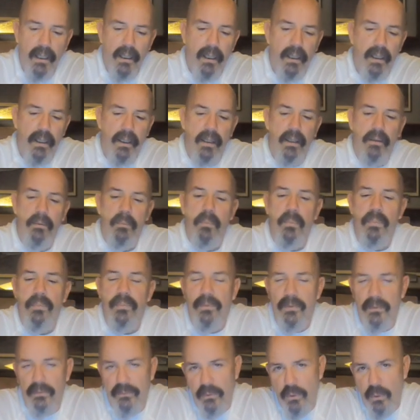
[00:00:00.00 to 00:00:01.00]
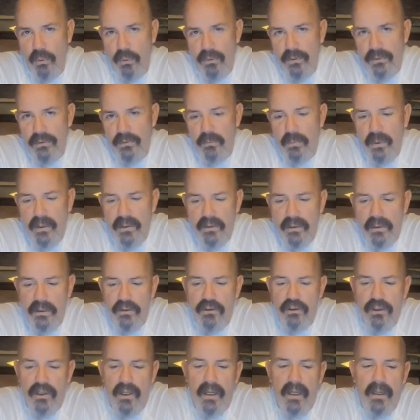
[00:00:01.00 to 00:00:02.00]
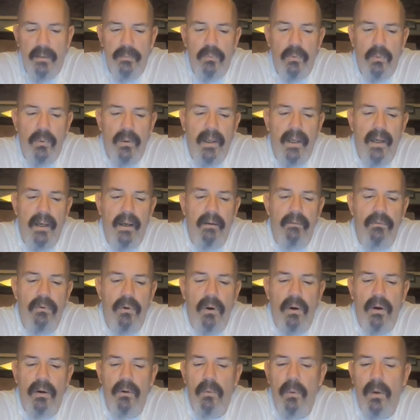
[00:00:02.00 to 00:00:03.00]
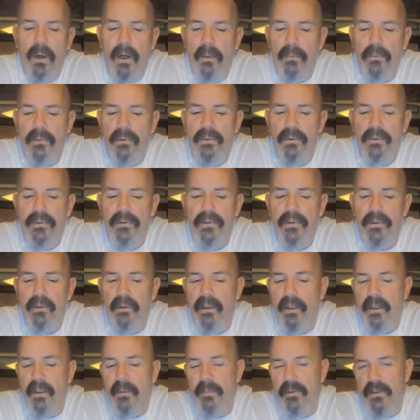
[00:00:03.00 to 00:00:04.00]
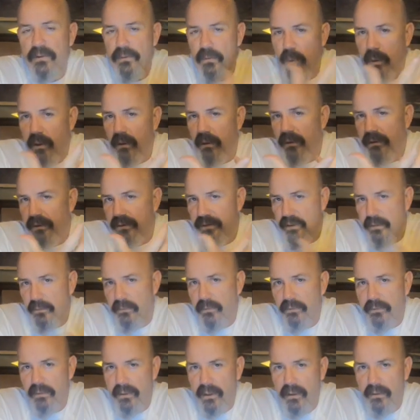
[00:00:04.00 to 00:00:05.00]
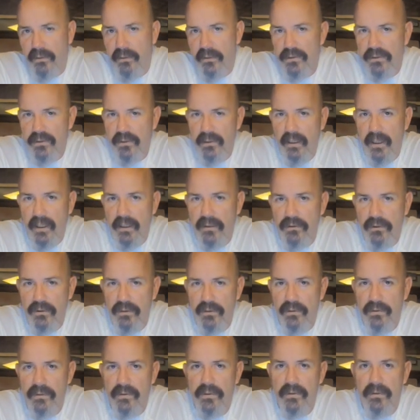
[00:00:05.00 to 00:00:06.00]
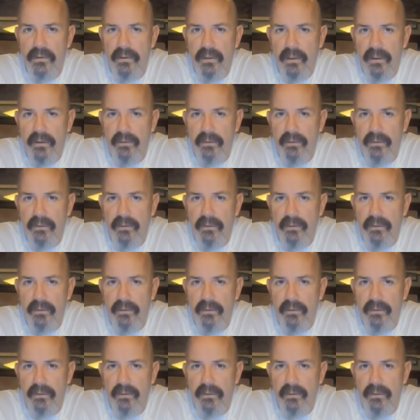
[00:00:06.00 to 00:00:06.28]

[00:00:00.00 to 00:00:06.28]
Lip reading: Of course, Musky Shop will have hog wobblers as well as some of the other selections